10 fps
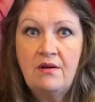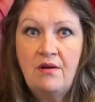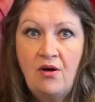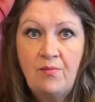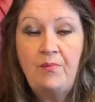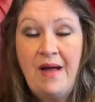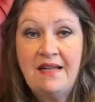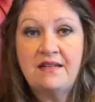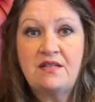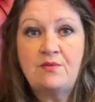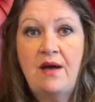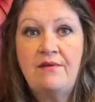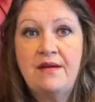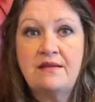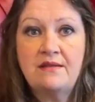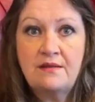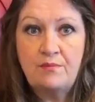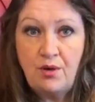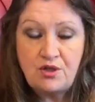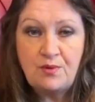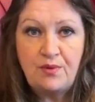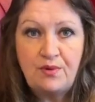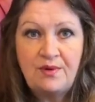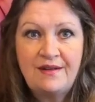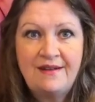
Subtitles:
on patterns where it's possible.